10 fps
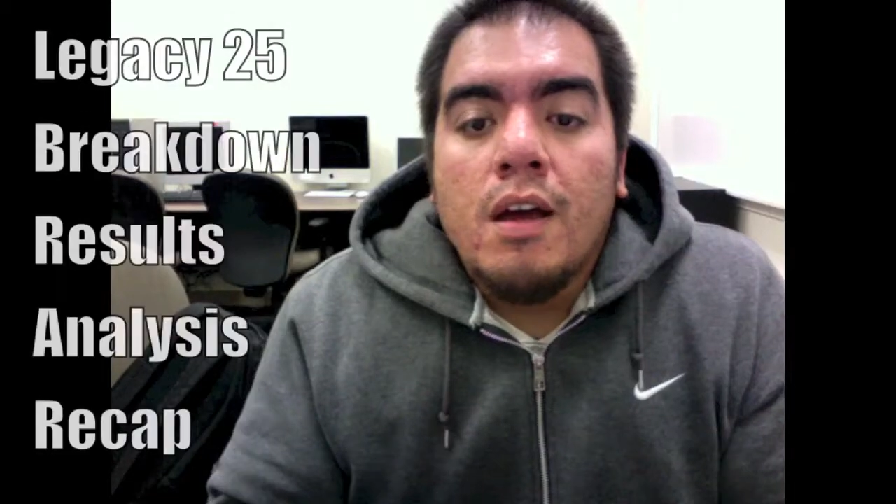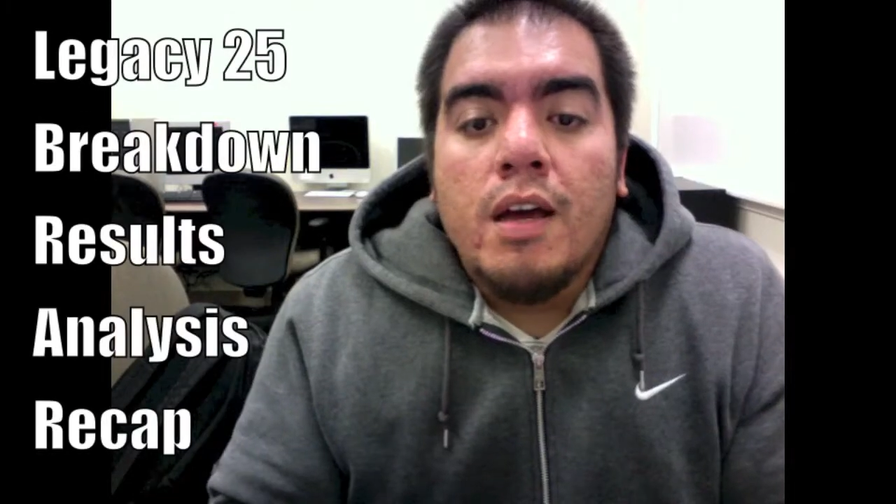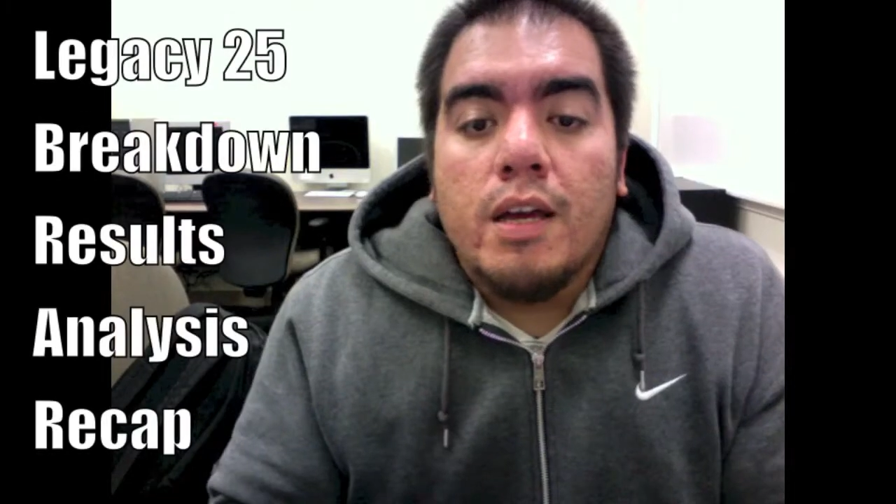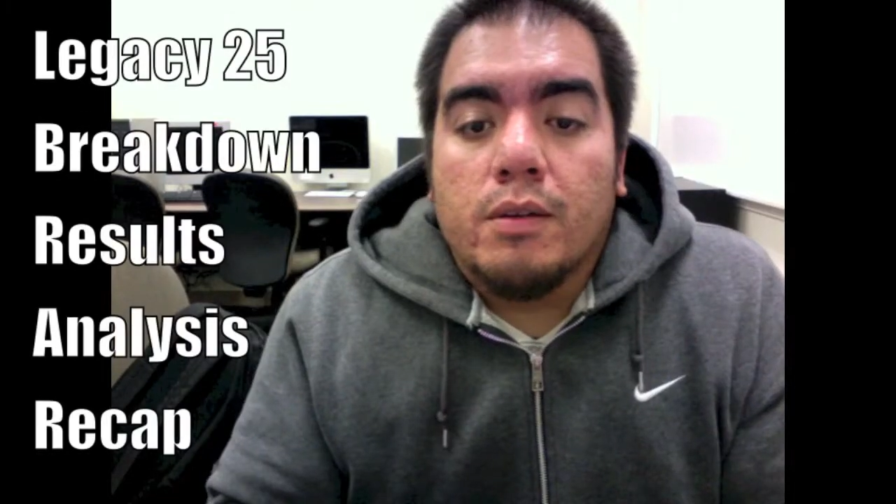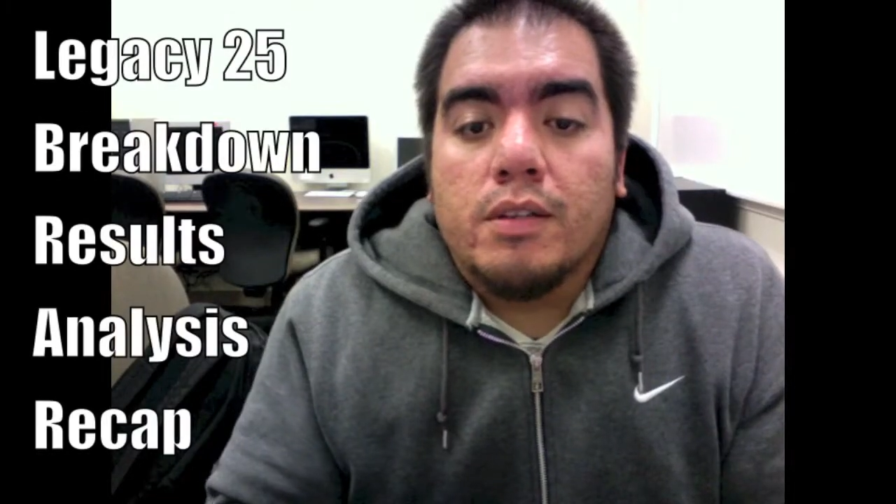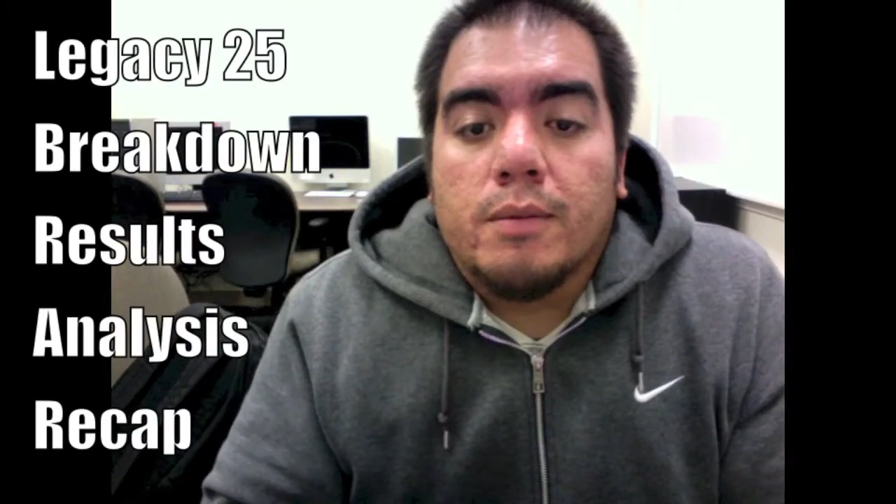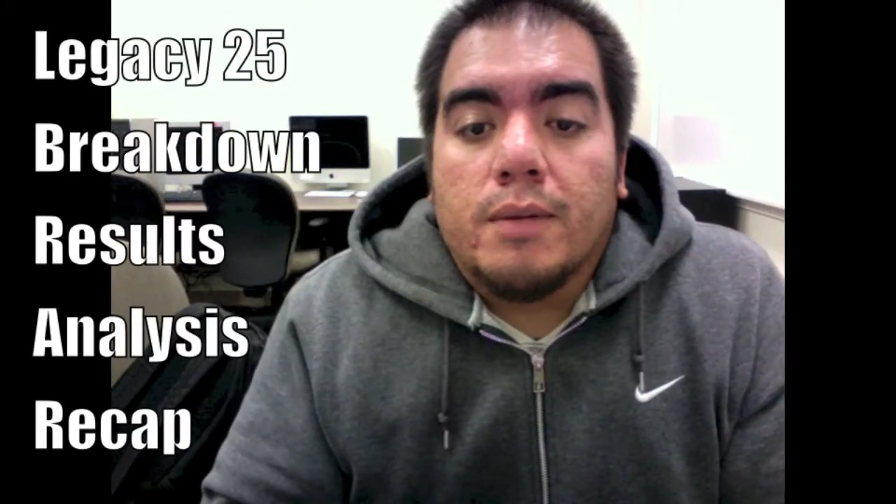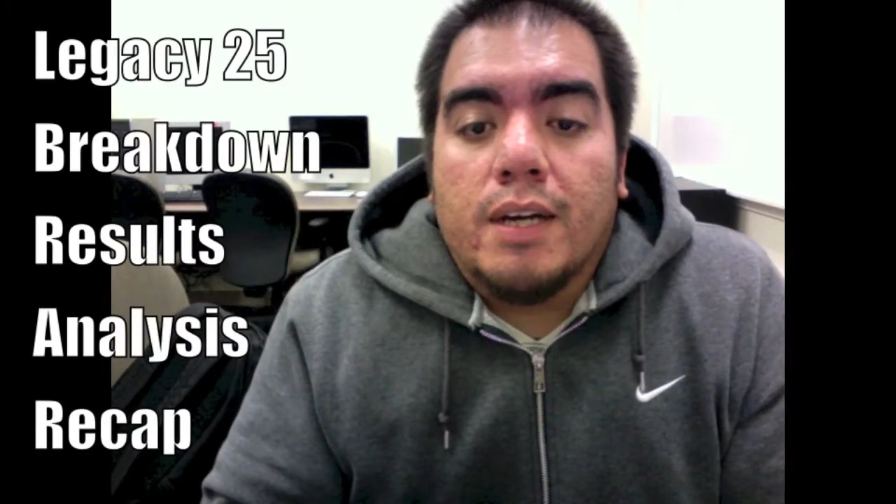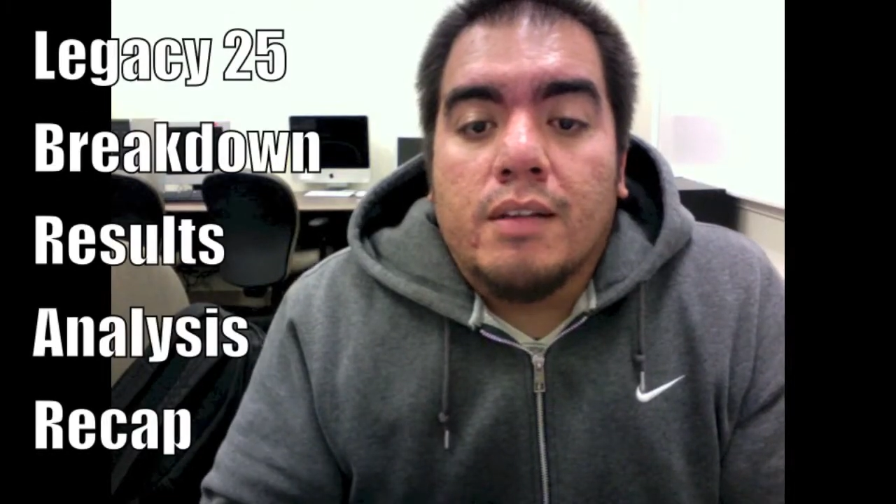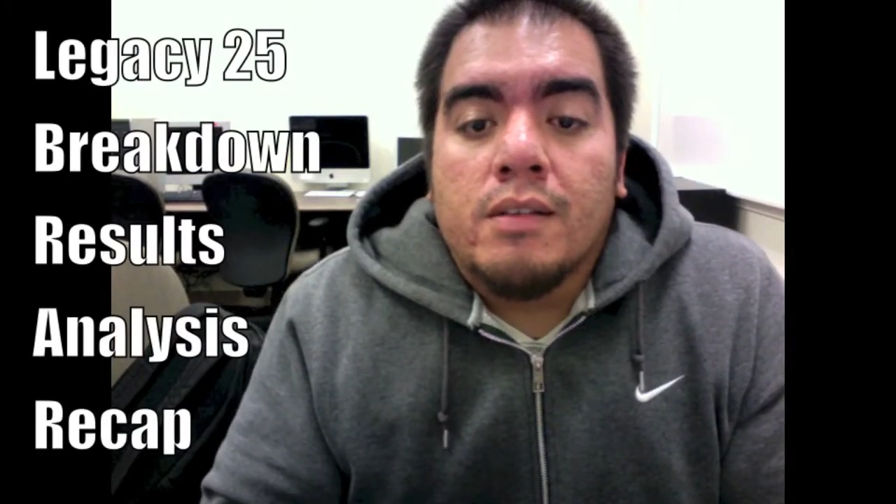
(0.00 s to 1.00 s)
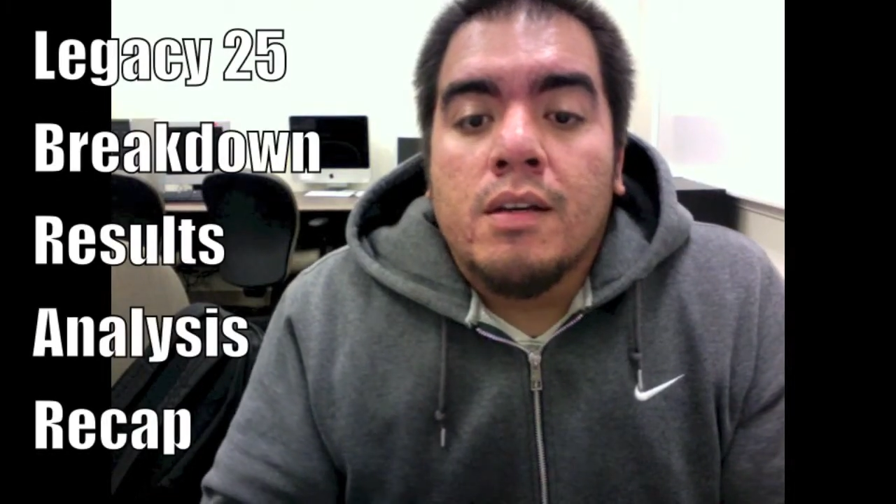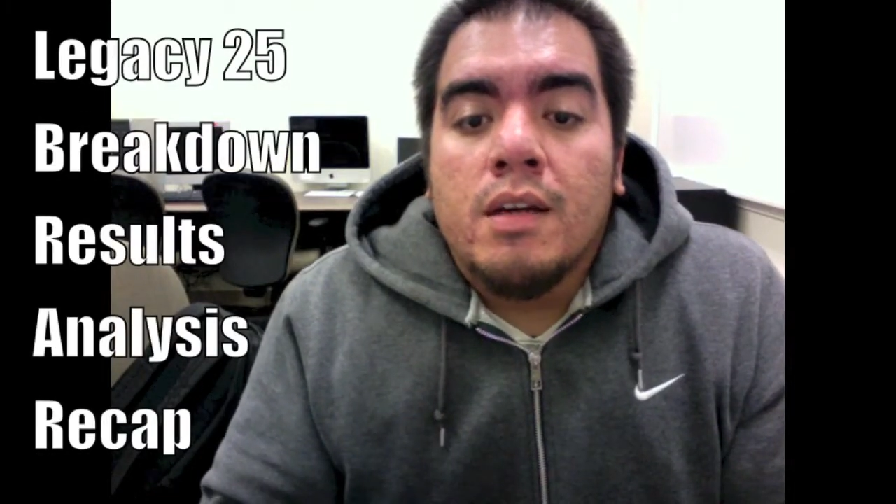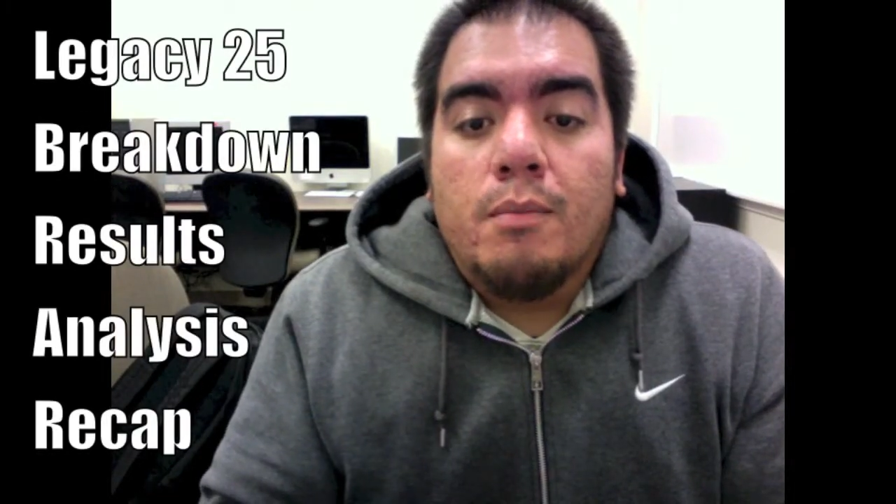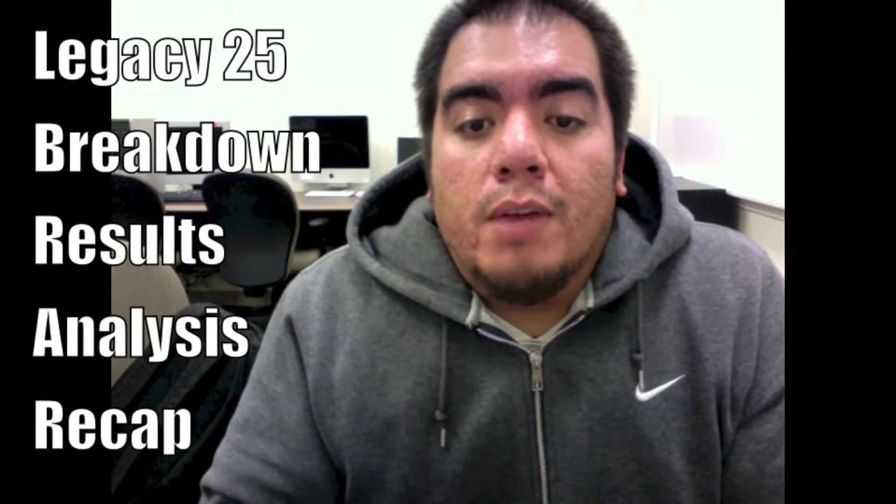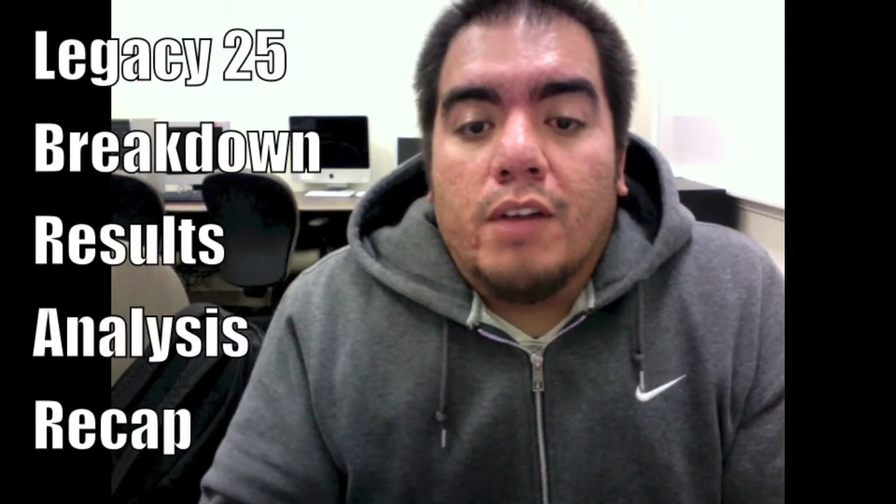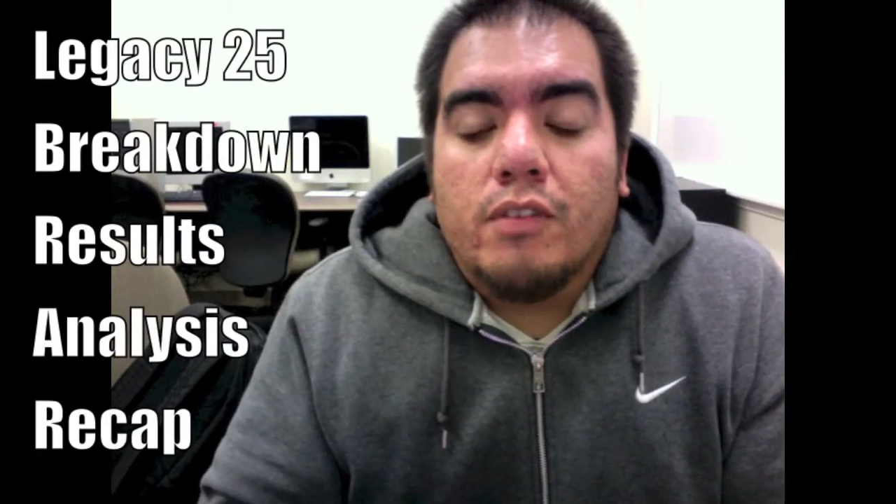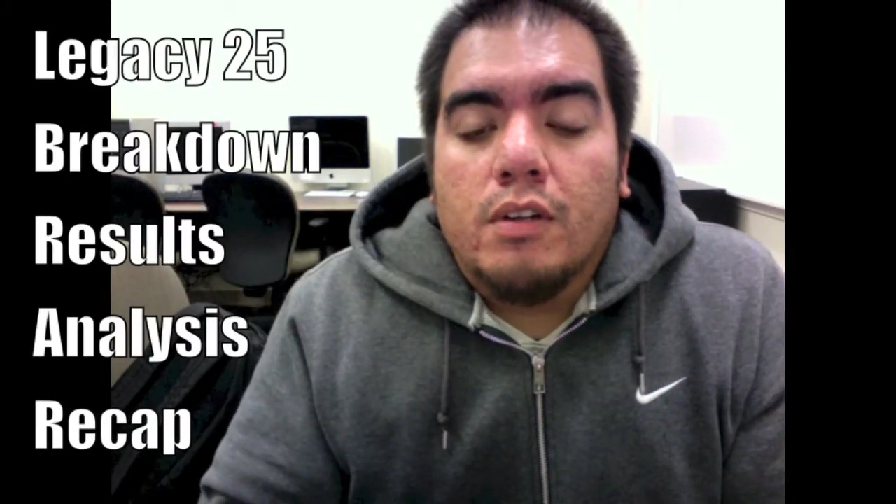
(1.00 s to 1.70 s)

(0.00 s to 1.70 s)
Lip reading: Hey, what's up, guys? Mike from